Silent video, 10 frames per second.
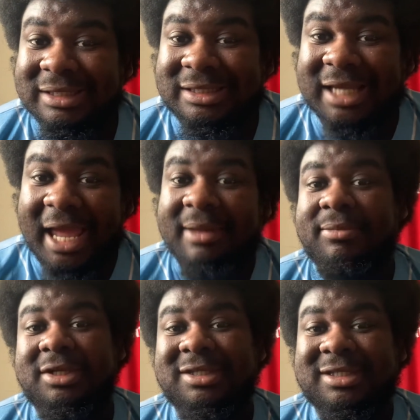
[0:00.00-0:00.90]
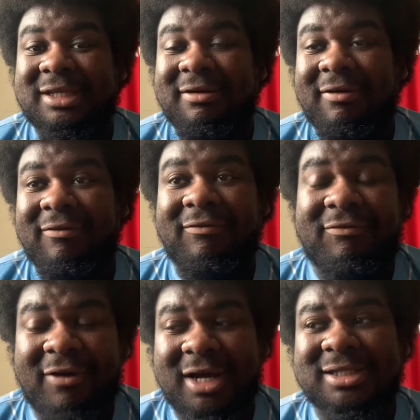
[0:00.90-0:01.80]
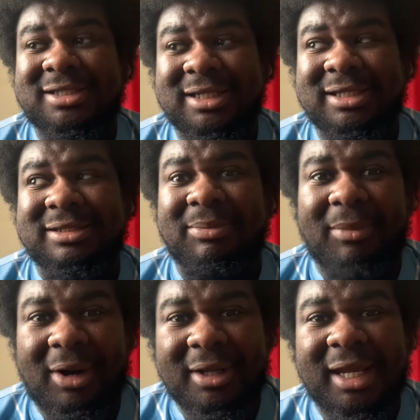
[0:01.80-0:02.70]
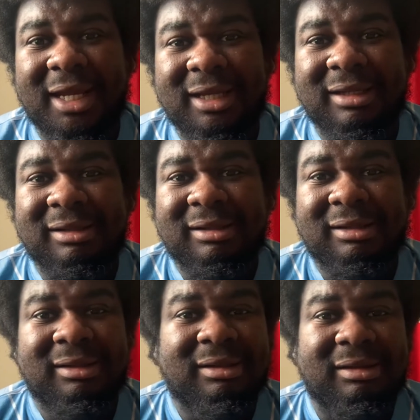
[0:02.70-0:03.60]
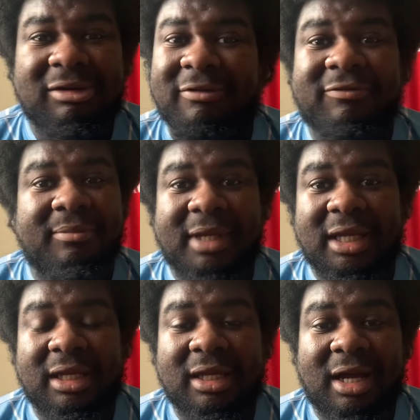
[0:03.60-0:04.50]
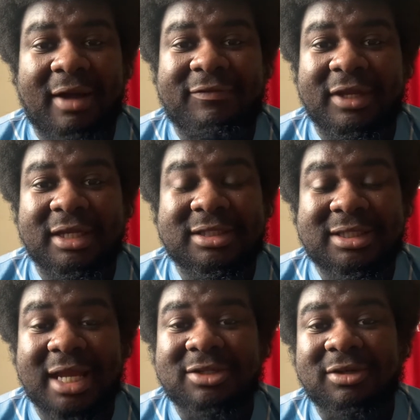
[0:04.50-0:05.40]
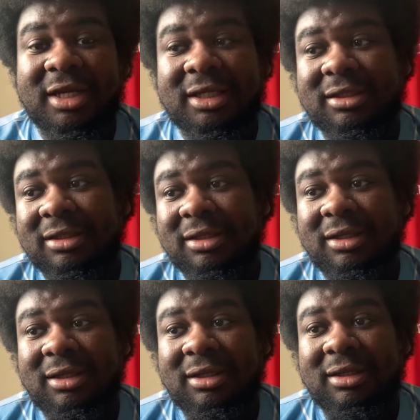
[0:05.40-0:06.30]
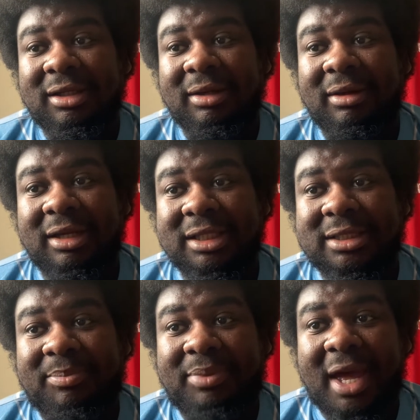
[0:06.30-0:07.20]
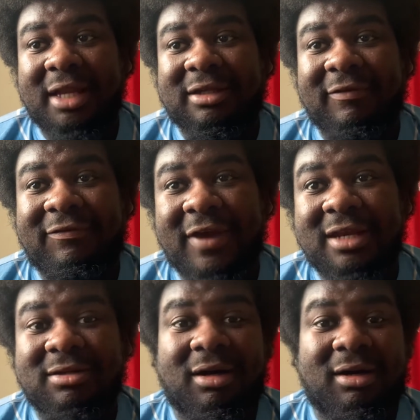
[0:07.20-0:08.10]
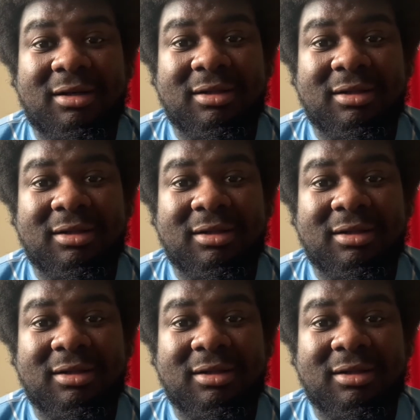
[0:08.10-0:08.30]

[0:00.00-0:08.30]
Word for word: Chambers versus Mane, not for me. I think Cedric is a better defender